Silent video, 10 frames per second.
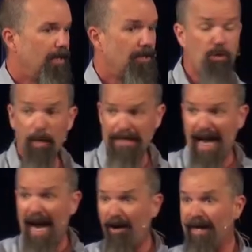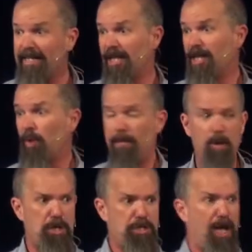You retirees in the room
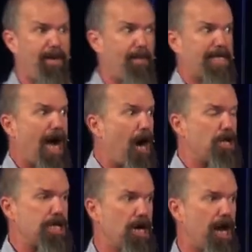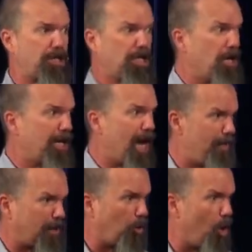going, dude, I've been retired a year and I still get up
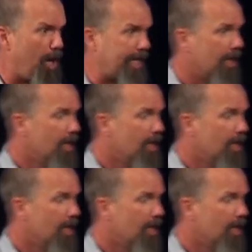at three.